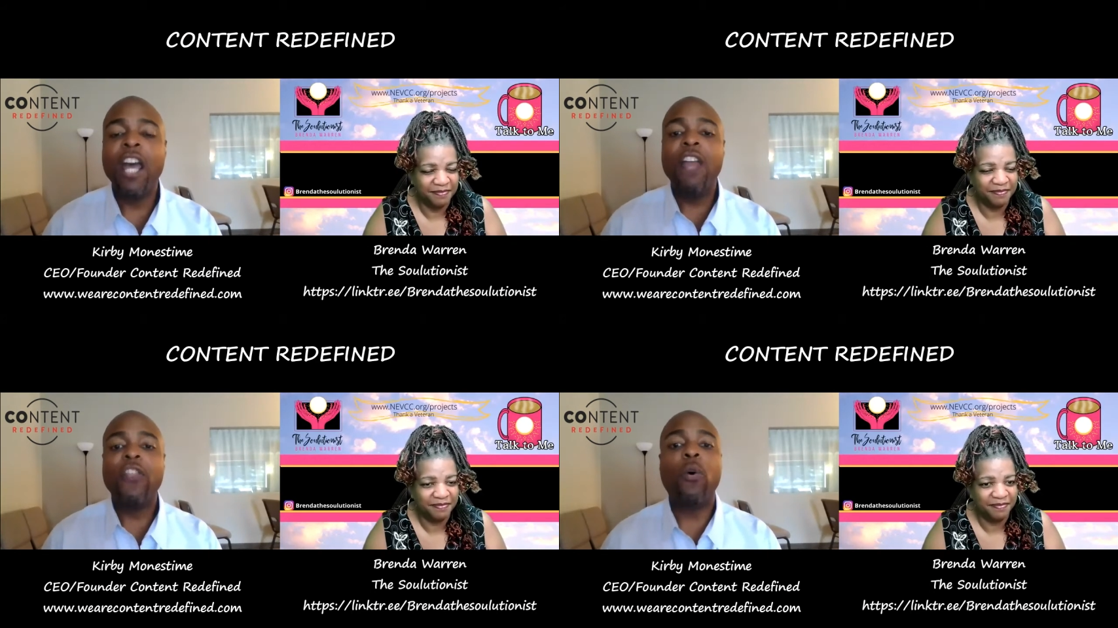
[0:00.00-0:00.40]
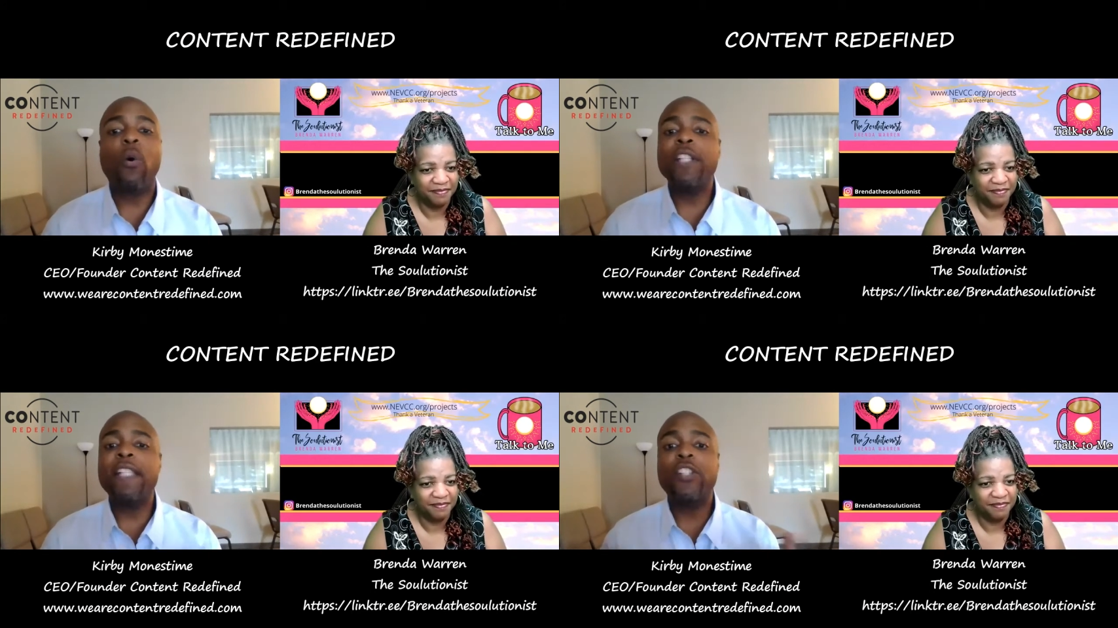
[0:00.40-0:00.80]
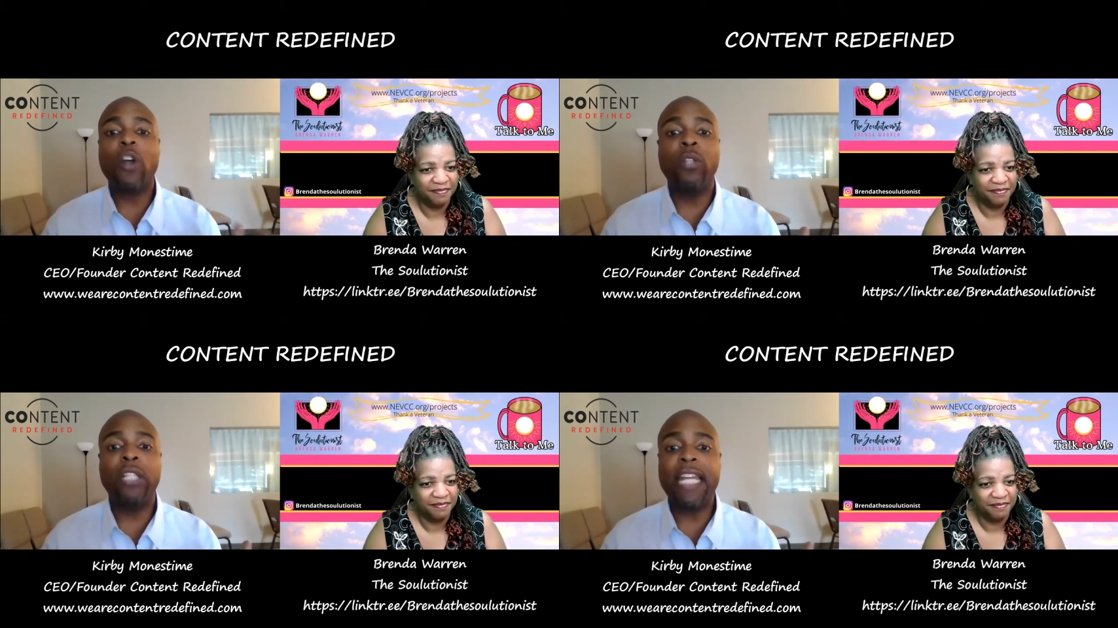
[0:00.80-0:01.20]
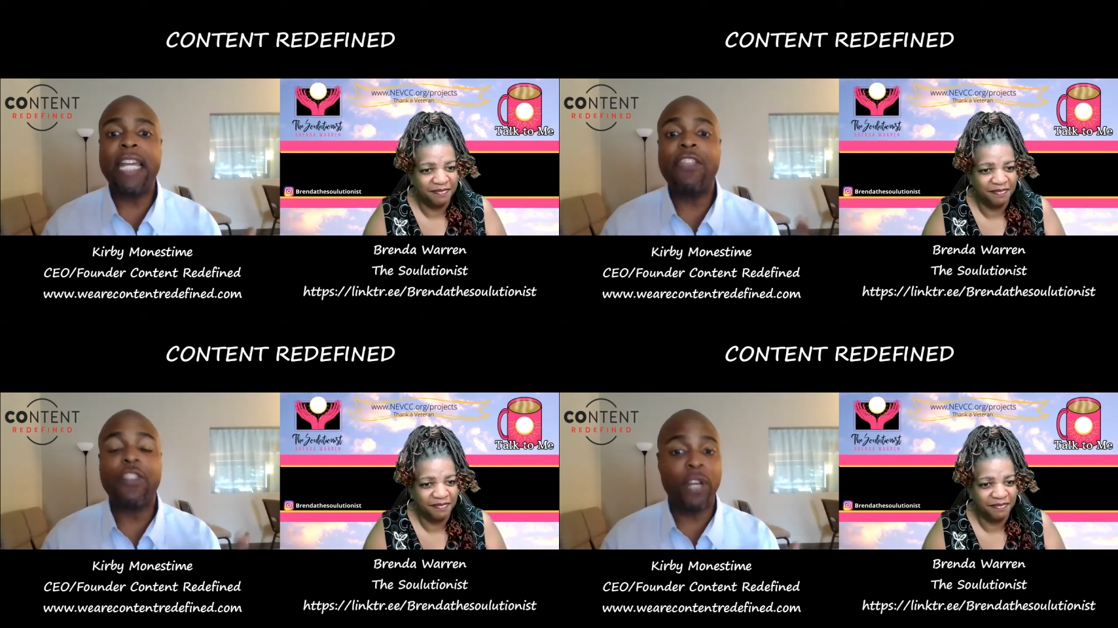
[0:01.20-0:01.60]
Speaker 1: The course is only
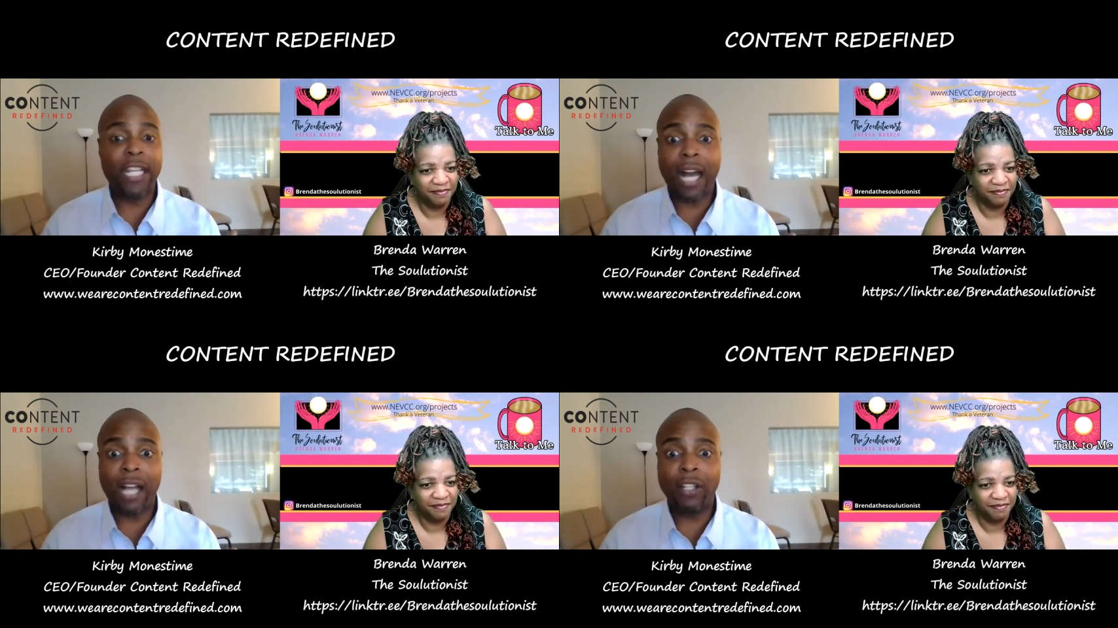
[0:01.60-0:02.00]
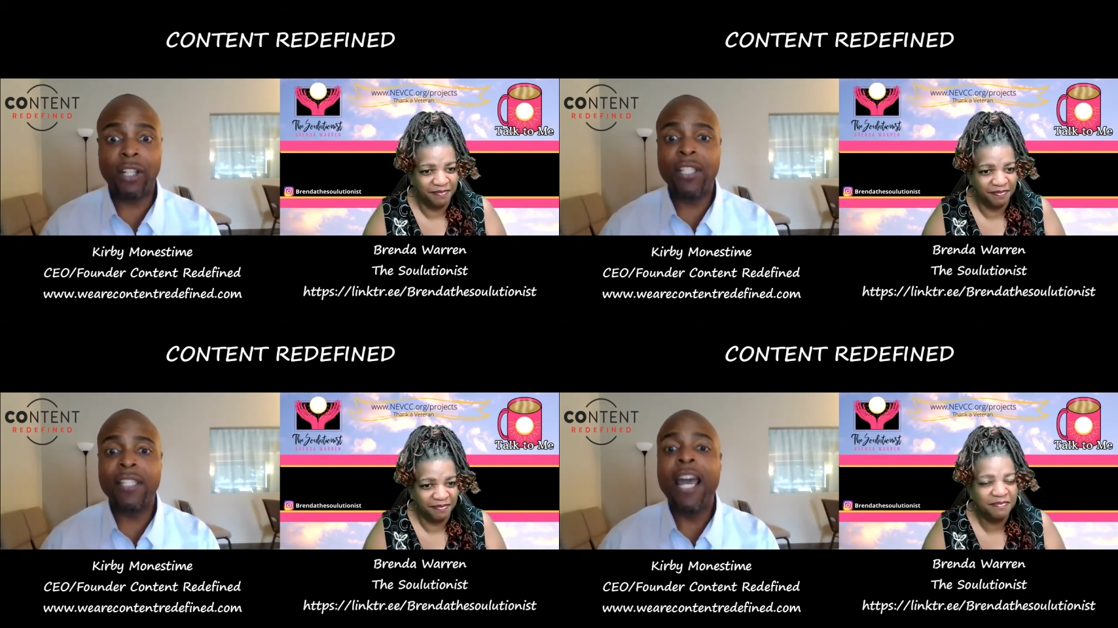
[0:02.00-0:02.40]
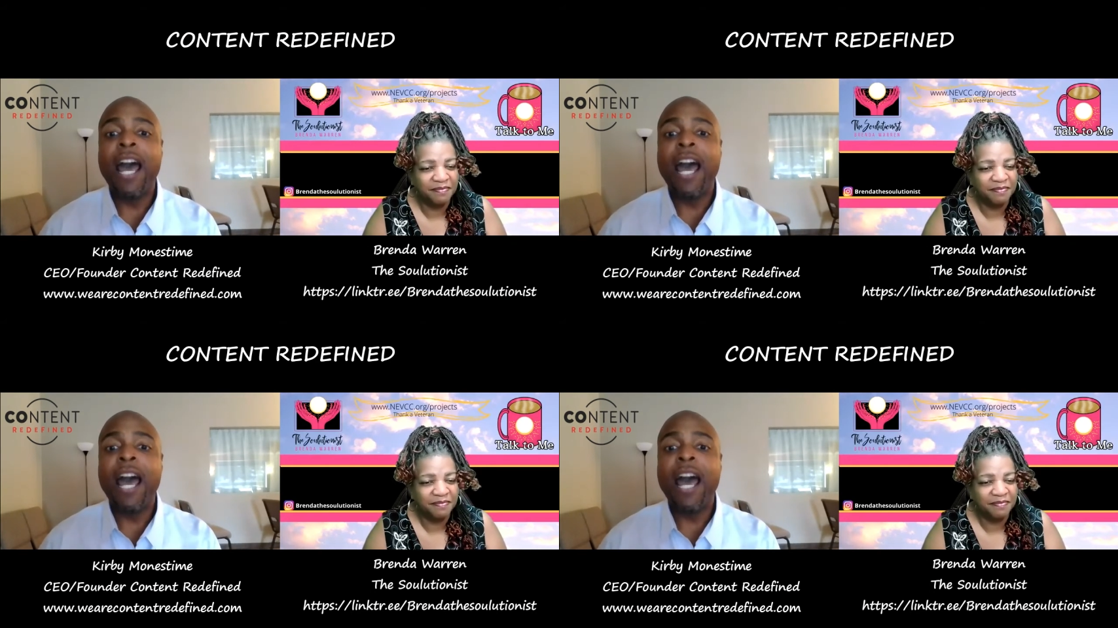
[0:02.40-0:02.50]
$30.